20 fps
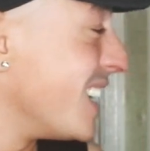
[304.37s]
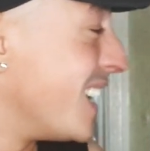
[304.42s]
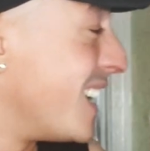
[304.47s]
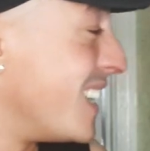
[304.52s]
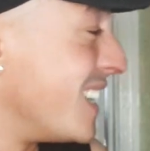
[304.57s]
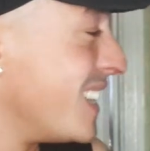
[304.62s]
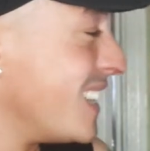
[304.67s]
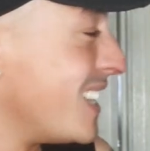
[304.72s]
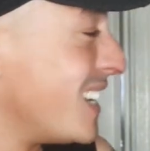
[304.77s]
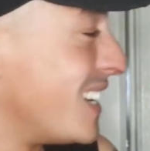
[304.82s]

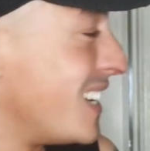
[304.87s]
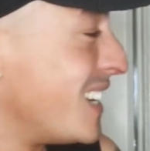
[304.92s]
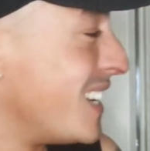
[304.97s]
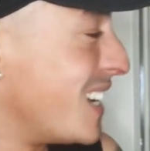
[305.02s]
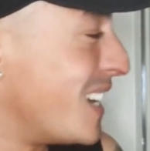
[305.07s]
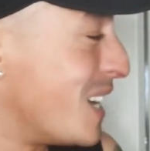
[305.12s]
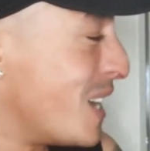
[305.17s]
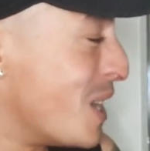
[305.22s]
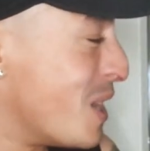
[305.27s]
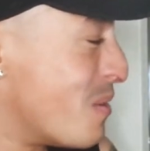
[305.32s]
And then
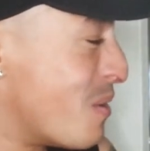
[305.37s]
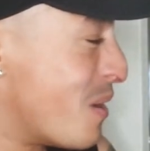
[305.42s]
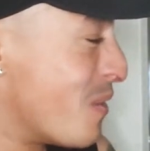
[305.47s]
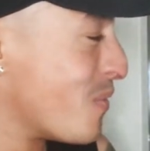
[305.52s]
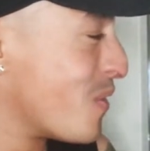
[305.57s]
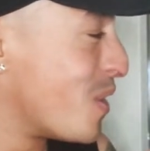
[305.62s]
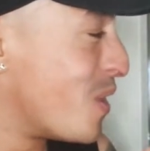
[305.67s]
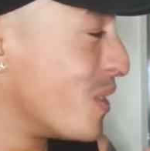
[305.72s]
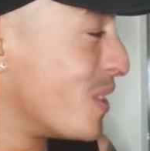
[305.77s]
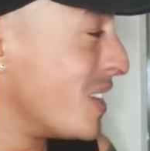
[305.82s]
um,
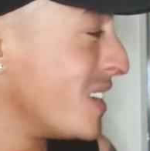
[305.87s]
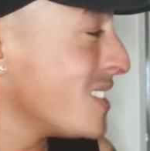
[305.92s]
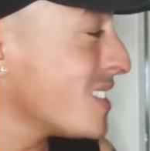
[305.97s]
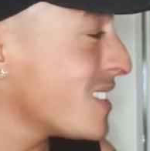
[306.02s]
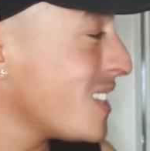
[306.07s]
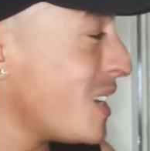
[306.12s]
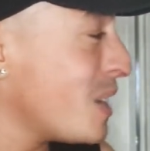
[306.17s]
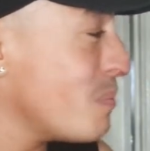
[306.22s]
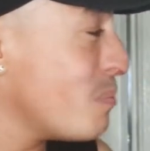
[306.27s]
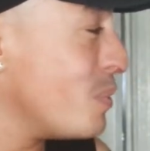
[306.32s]
I've got this
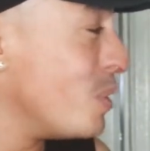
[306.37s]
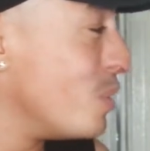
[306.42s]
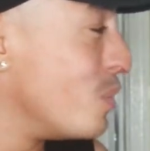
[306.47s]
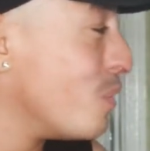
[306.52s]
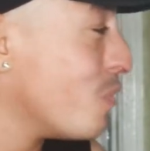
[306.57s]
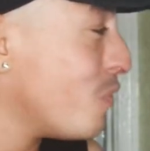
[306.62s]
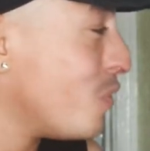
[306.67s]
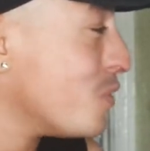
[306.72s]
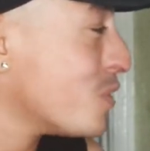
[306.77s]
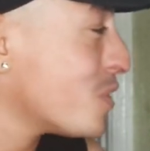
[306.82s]
like
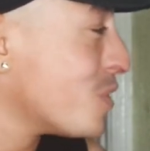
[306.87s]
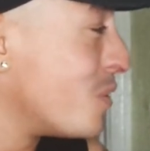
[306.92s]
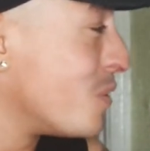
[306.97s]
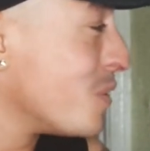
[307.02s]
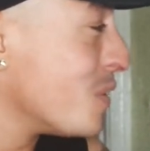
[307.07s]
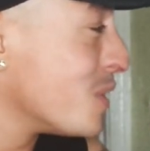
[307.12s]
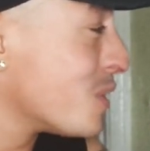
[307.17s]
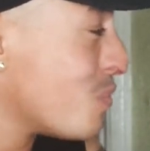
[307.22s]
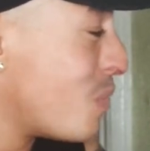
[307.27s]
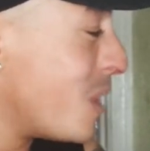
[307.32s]
beautiful
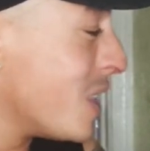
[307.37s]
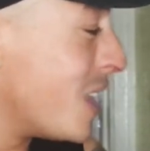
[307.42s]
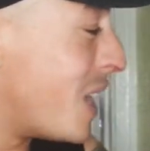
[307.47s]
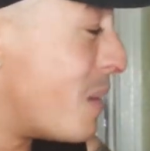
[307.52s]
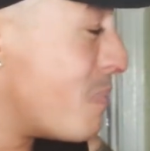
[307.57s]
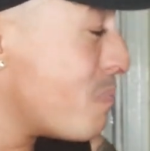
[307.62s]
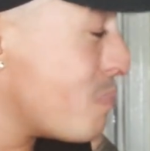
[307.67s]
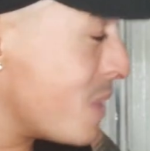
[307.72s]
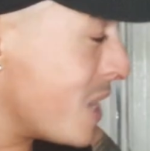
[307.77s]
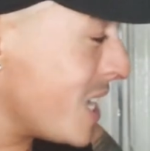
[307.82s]
song as well.
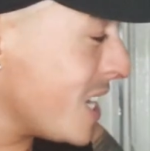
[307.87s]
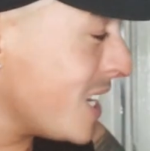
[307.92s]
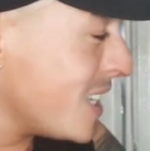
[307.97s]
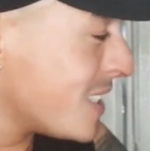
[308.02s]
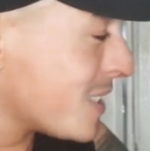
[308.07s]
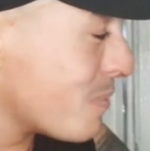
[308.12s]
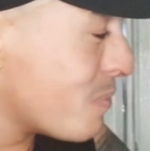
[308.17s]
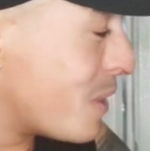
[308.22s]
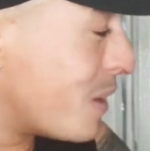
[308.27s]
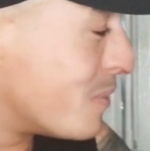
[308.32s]
And Pink
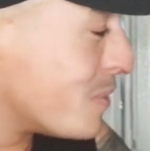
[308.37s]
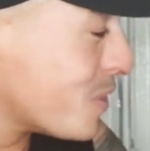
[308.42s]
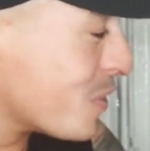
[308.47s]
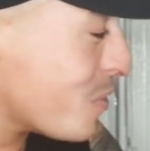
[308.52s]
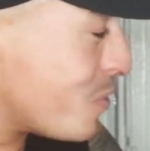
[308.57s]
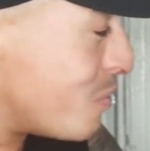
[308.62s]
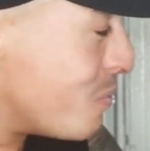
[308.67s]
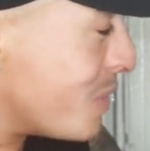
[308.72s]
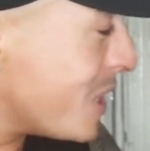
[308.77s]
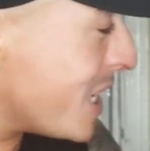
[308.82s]
is about to come